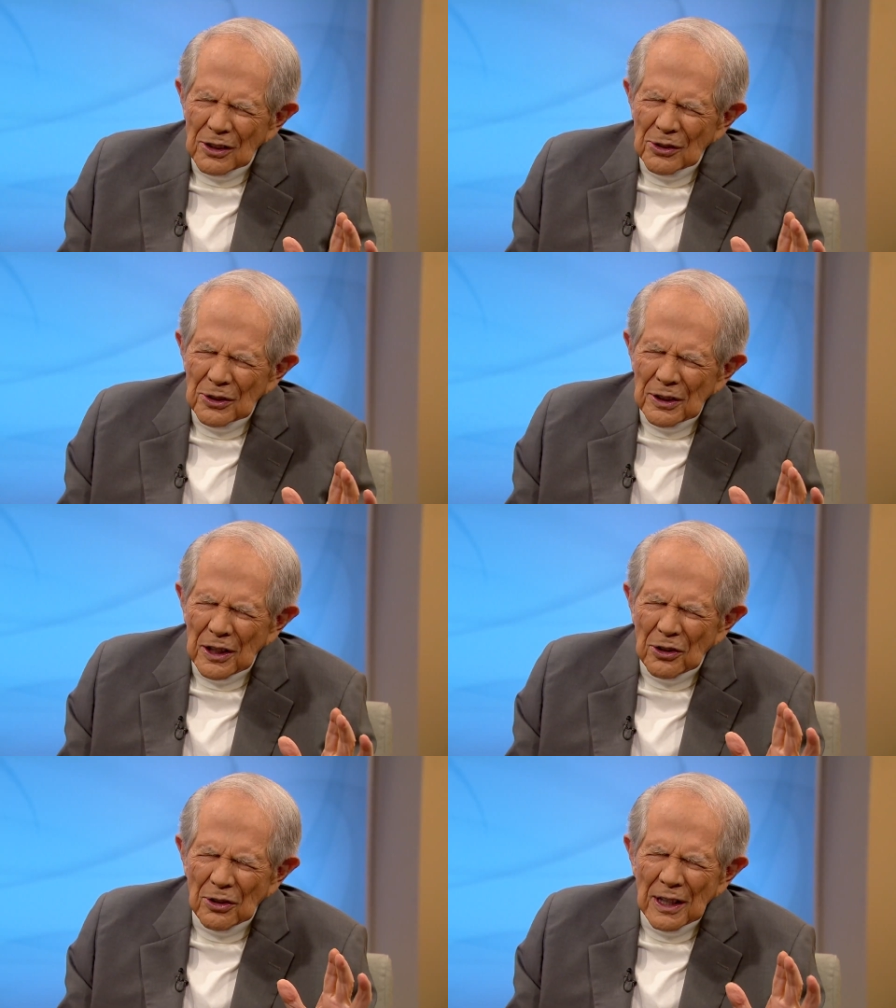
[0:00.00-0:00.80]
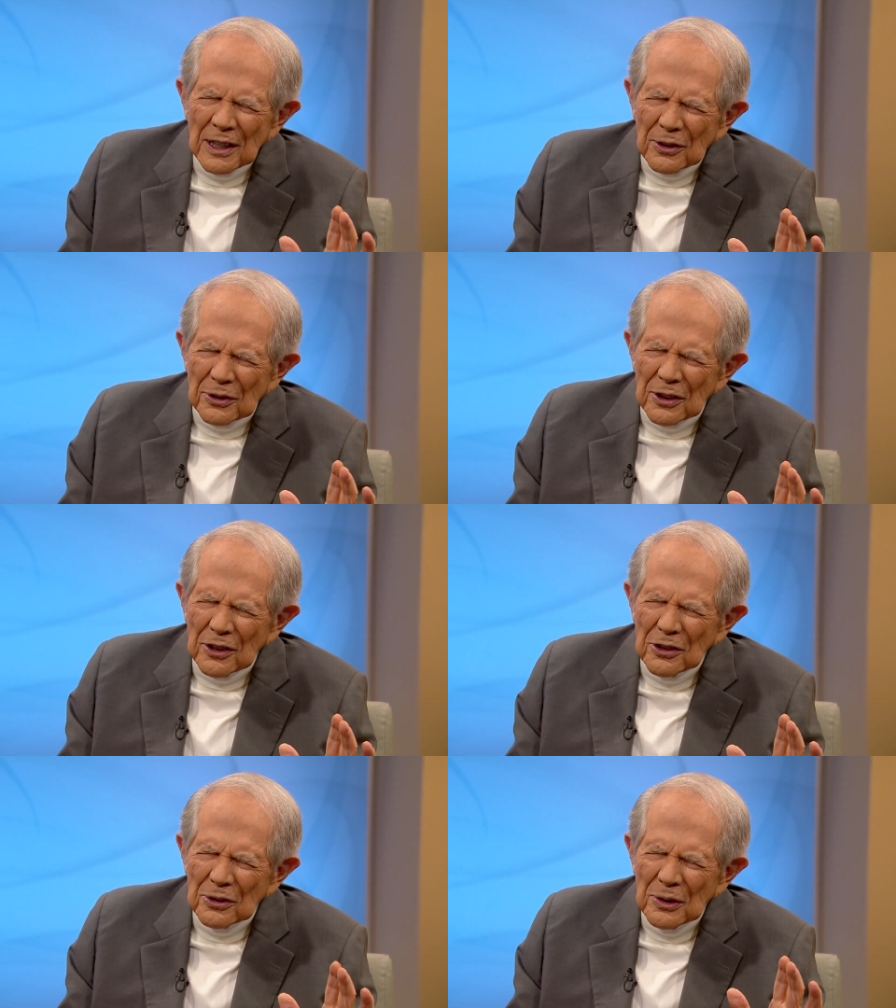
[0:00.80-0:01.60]
Lord. They cry out to
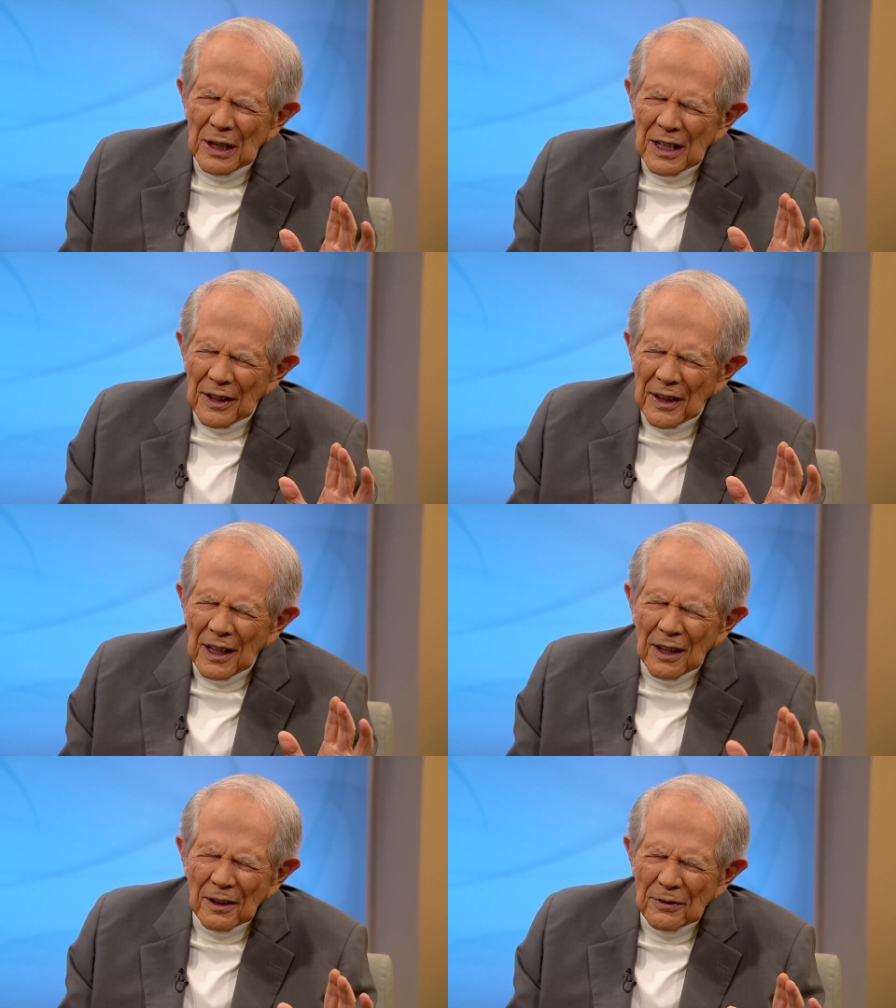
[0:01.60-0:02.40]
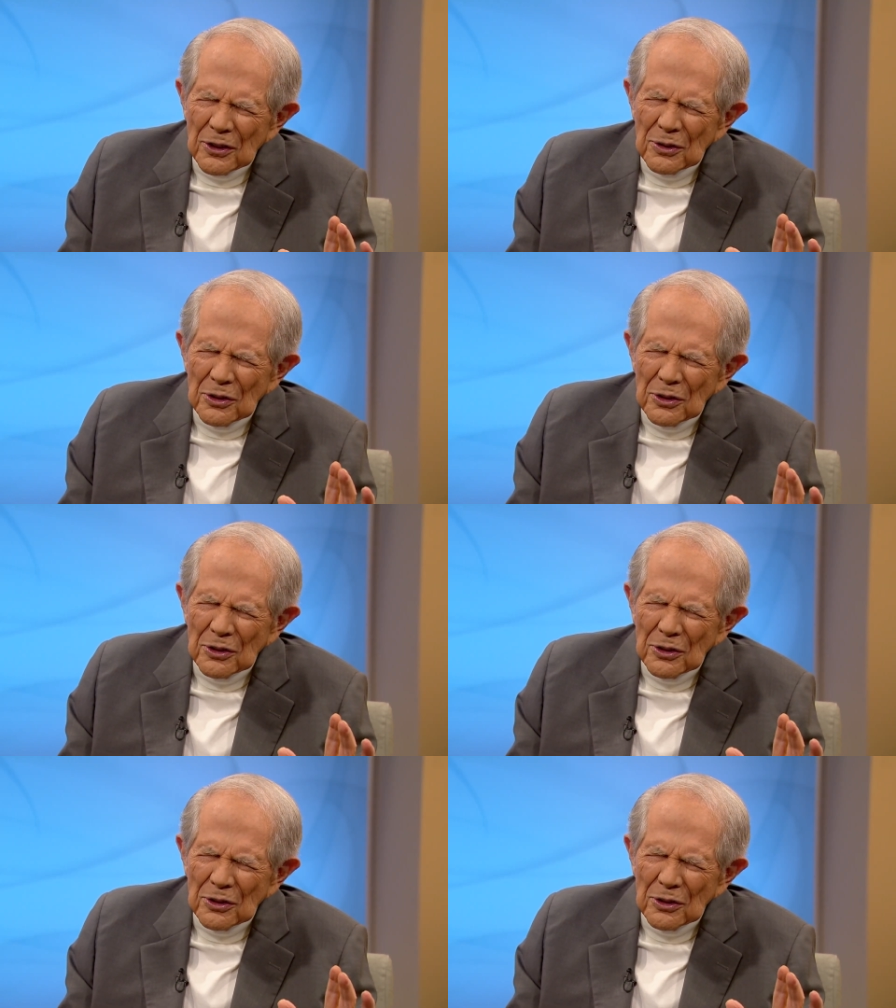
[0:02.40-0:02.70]
you. They love you.